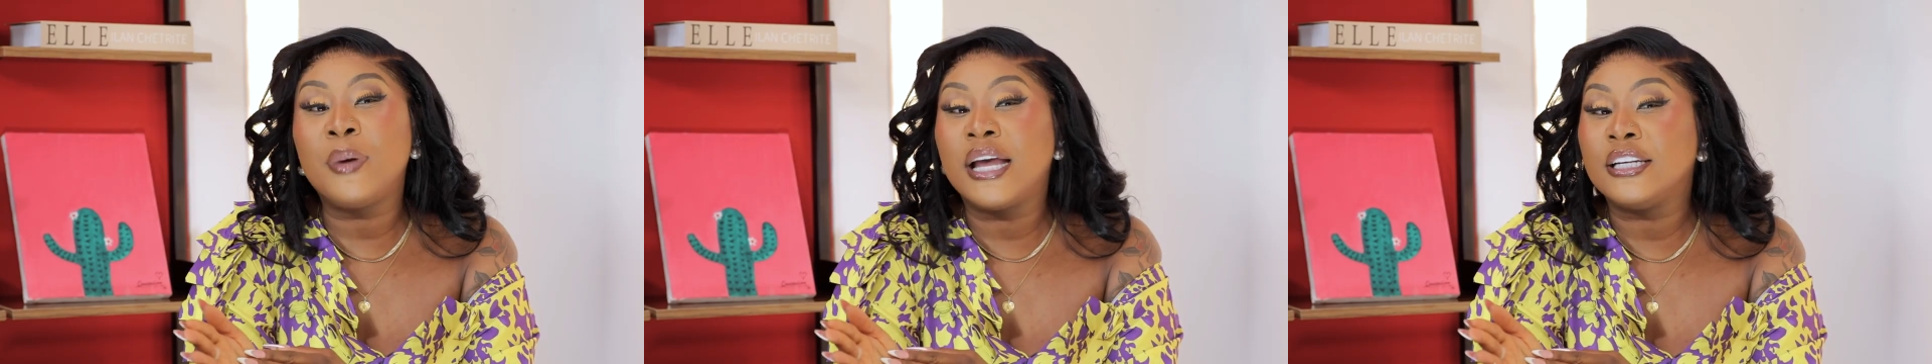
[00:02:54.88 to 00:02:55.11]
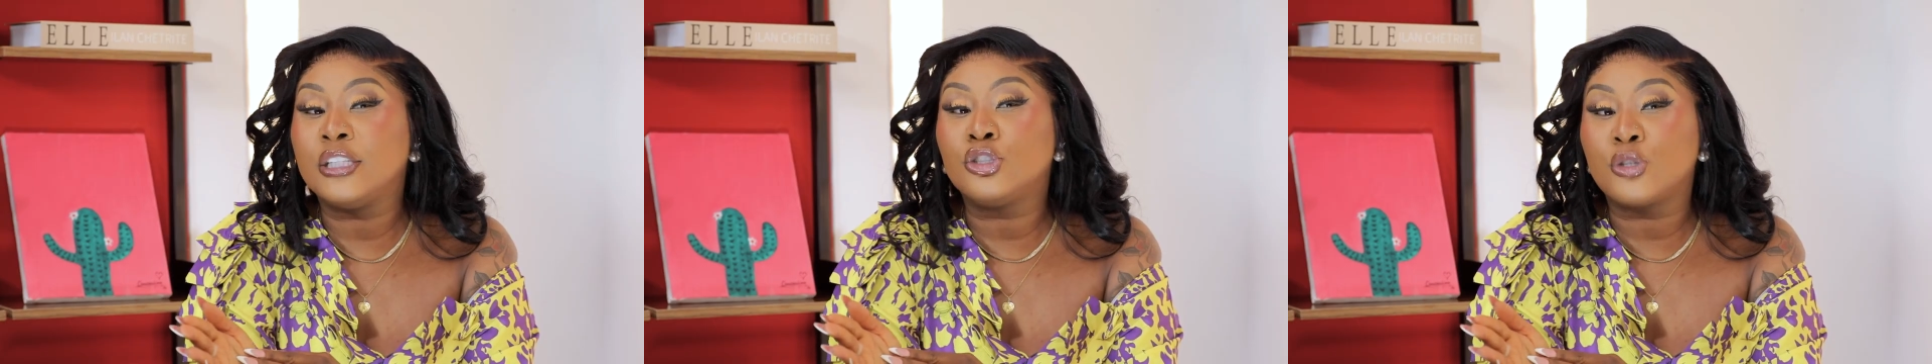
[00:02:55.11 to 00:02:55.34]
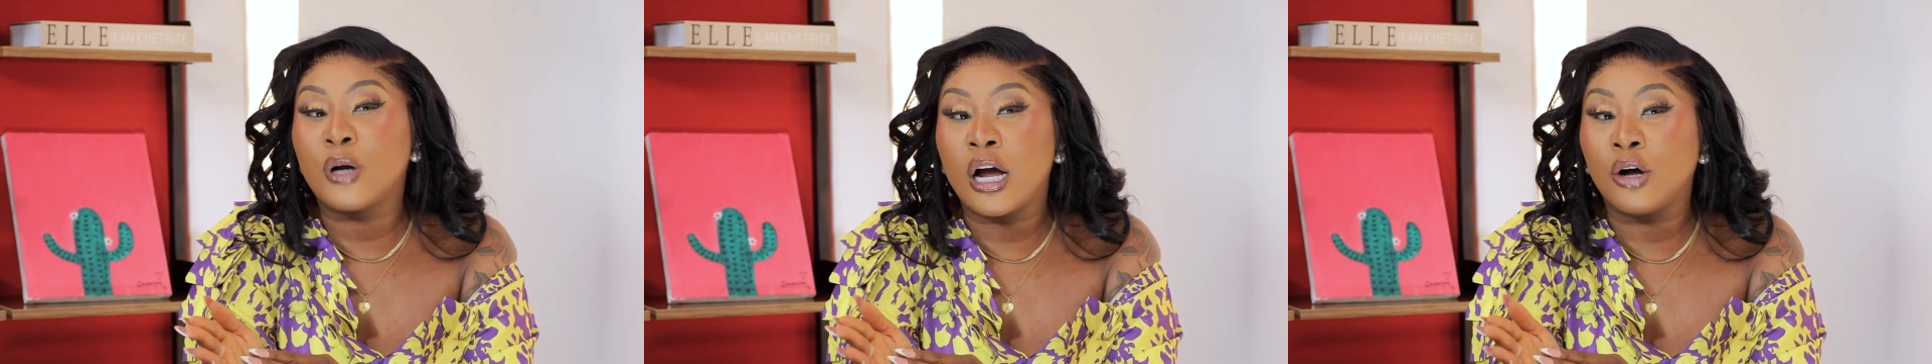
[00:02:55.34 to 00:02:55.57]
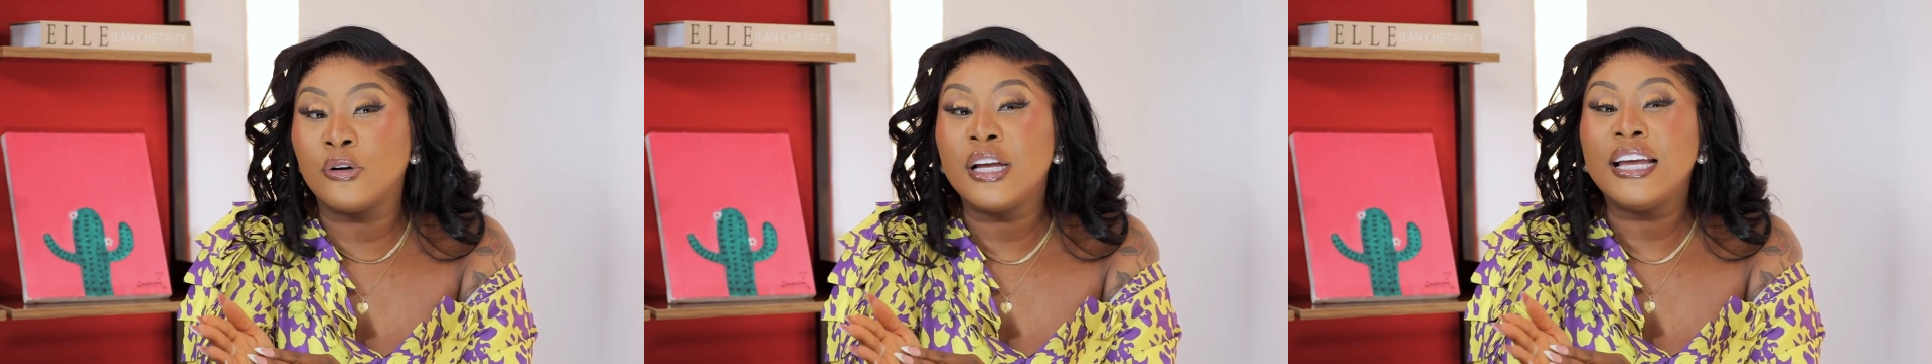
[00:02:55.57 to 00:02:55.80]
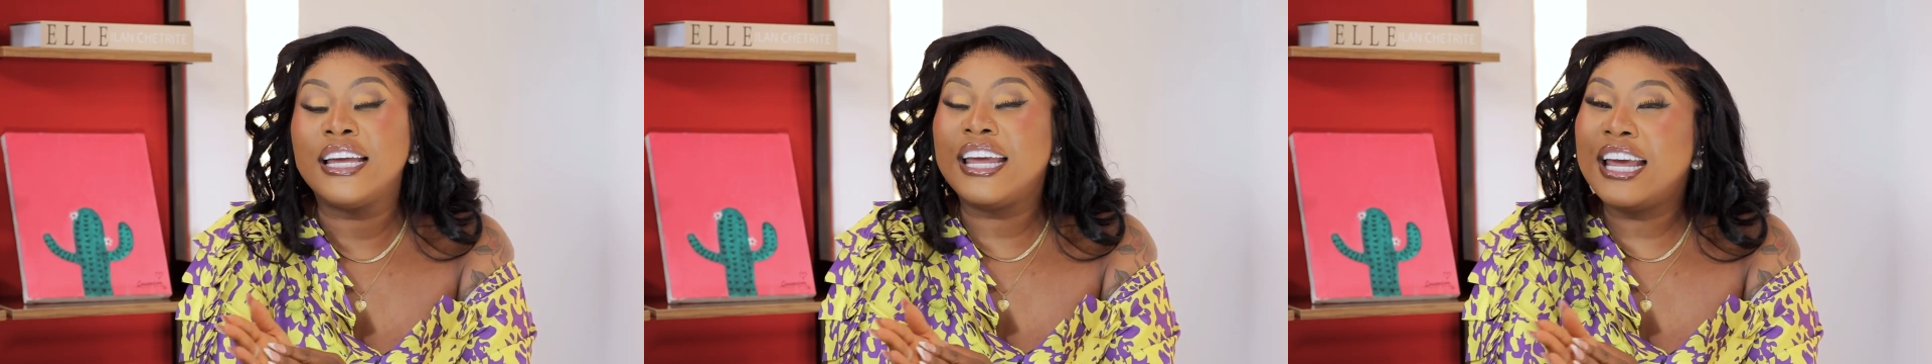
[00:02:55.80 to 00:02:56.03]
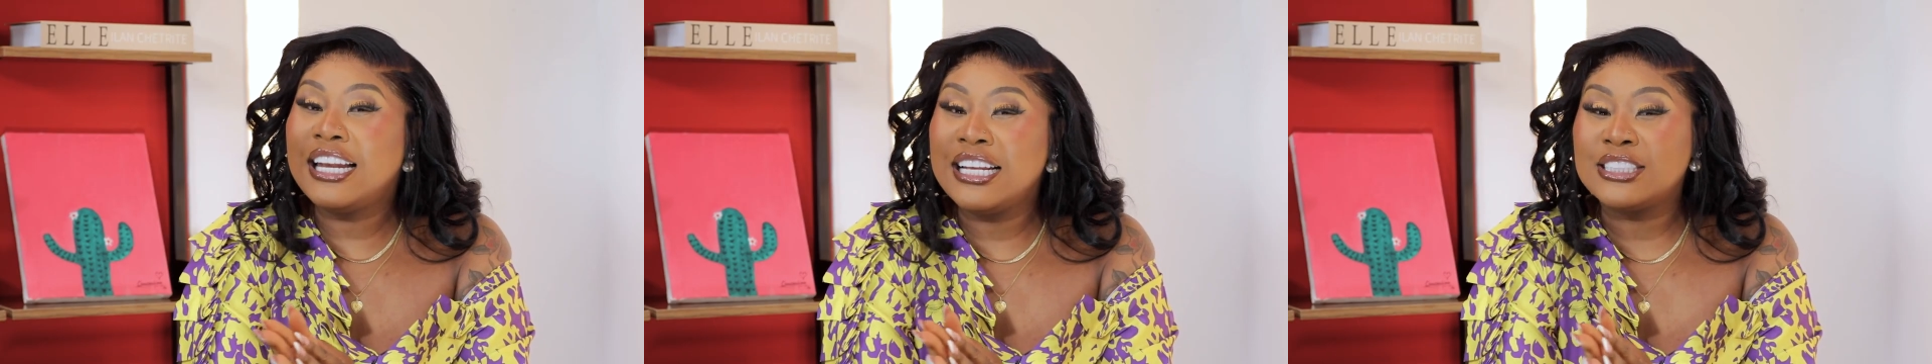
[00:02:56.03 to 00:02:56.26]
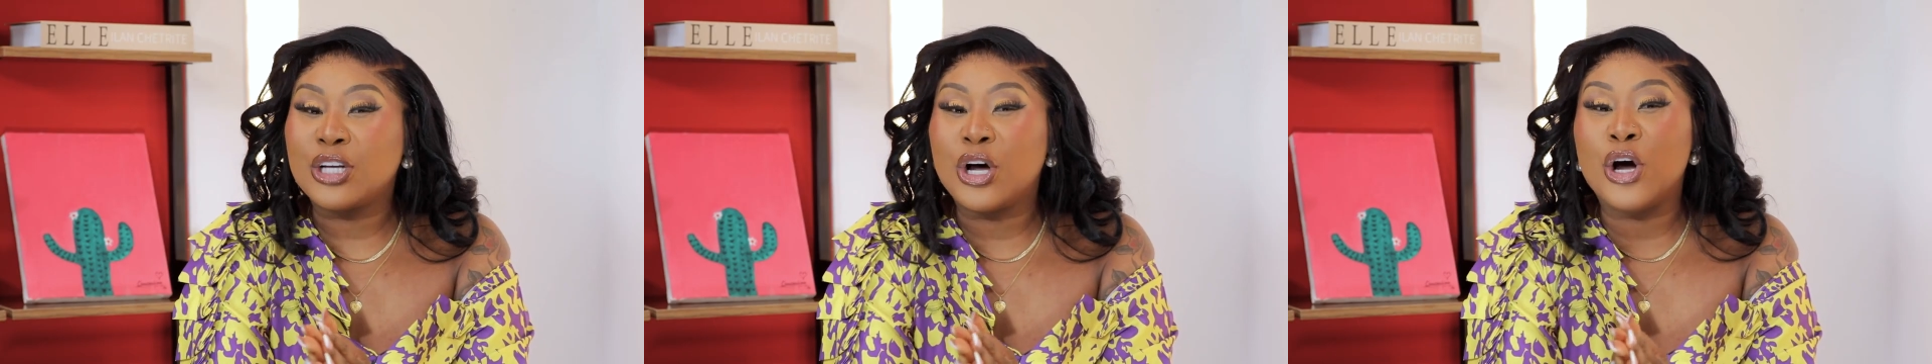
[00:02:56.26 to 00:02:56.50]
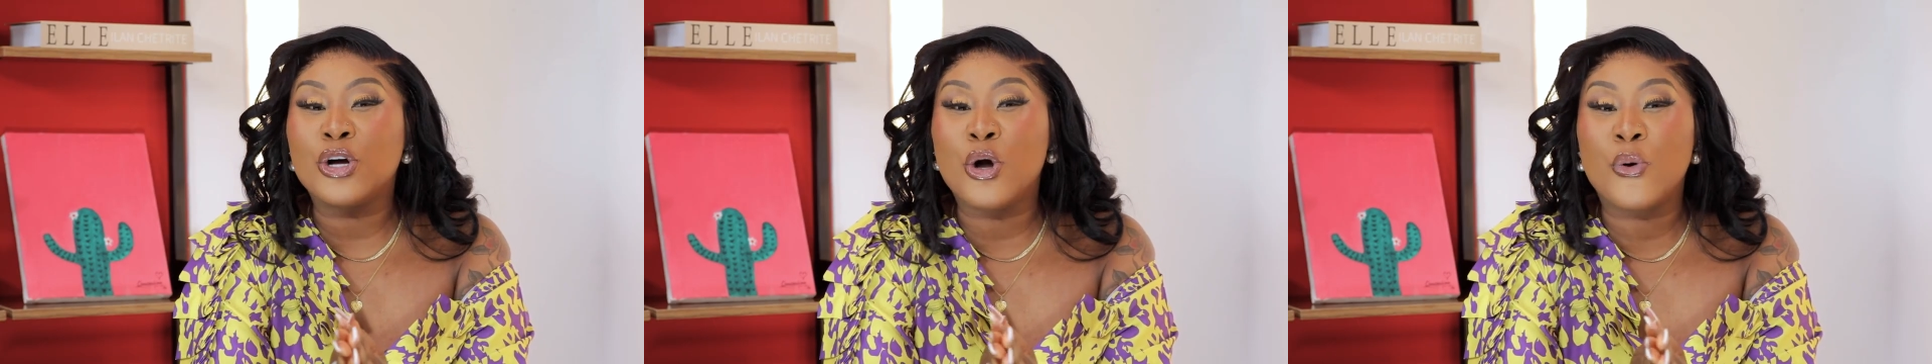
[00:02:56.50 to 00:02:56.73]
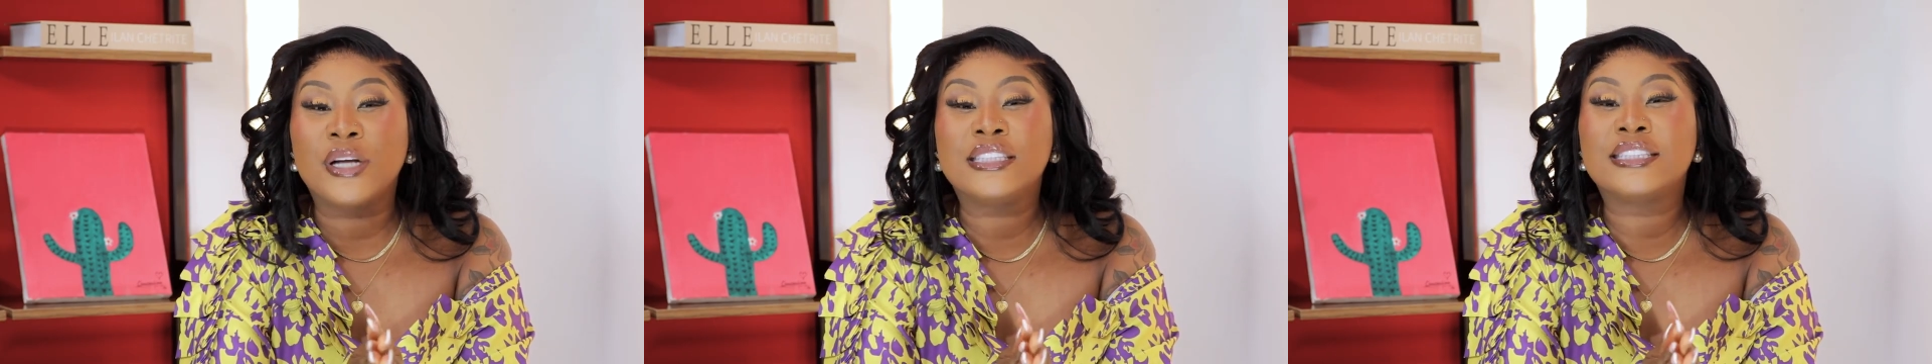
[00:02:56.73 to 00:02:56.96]
pending trial in his
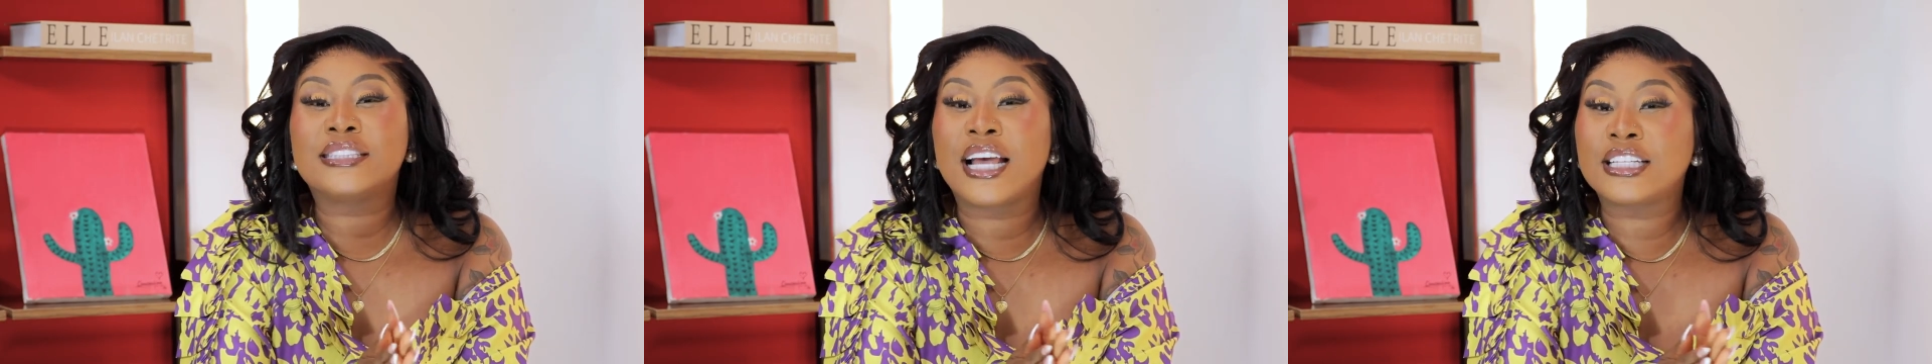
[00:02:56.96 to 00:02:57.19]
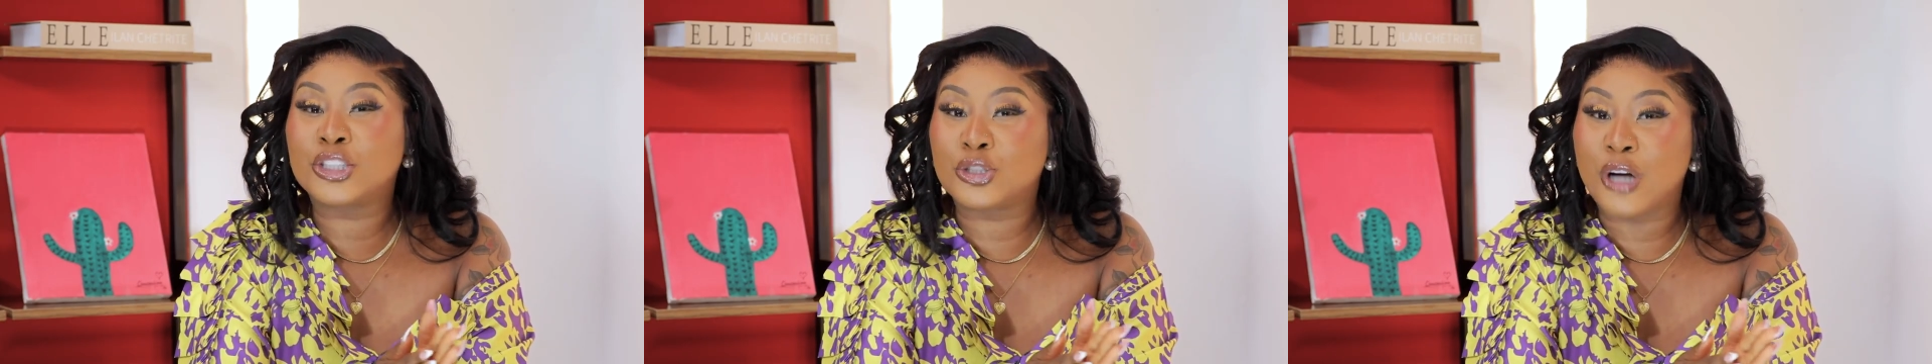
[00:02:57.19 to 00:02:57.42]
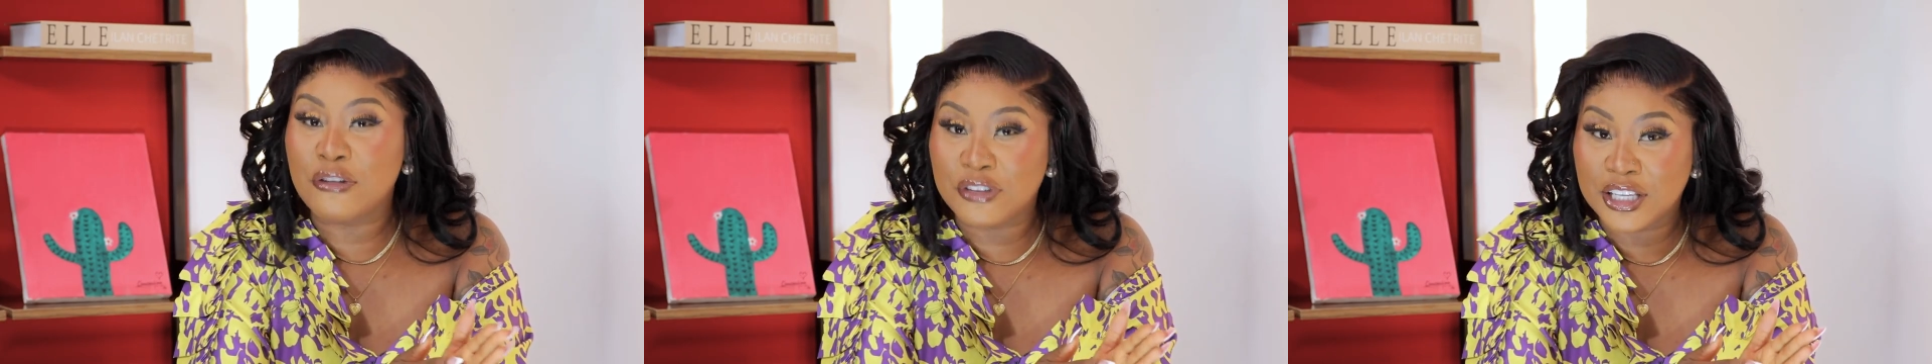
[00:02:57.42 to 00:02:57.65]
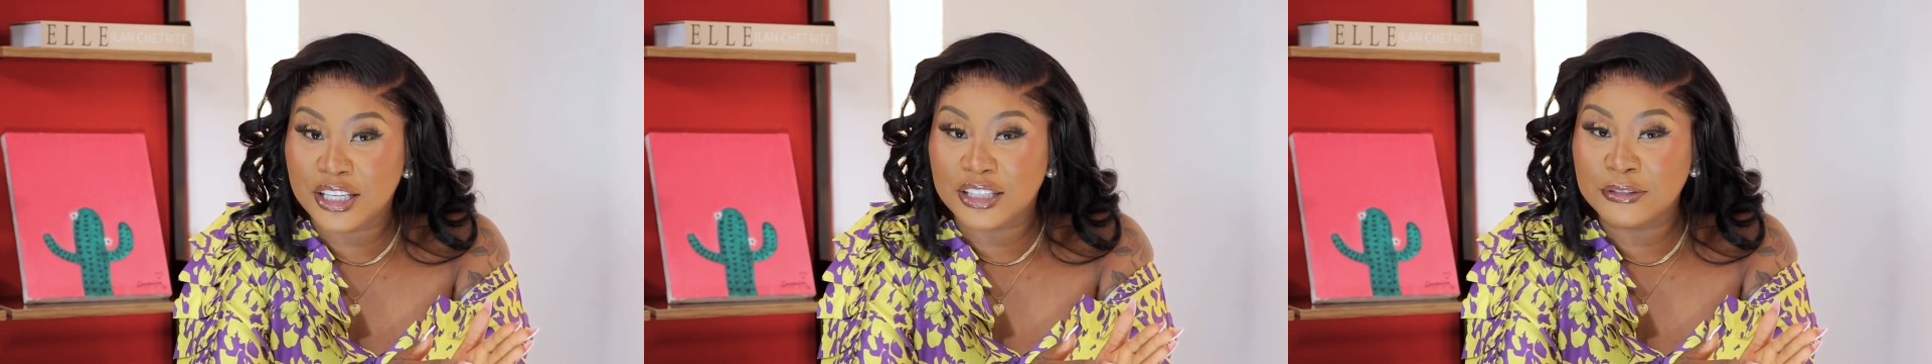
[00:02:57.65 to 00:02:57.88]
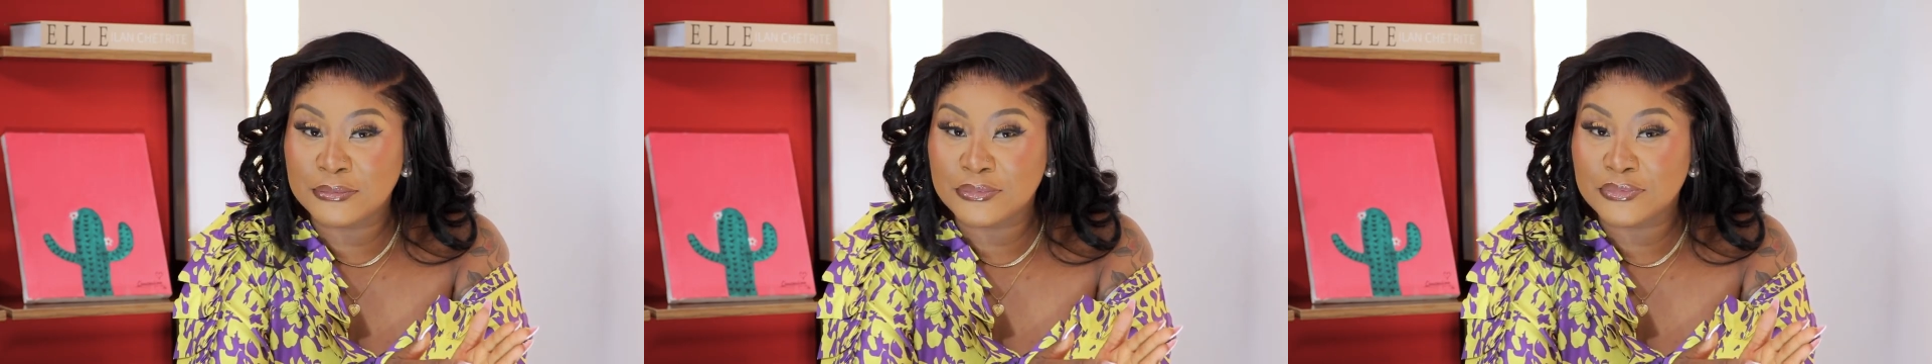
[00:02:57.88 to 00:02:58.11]
ongoing sex trafficking.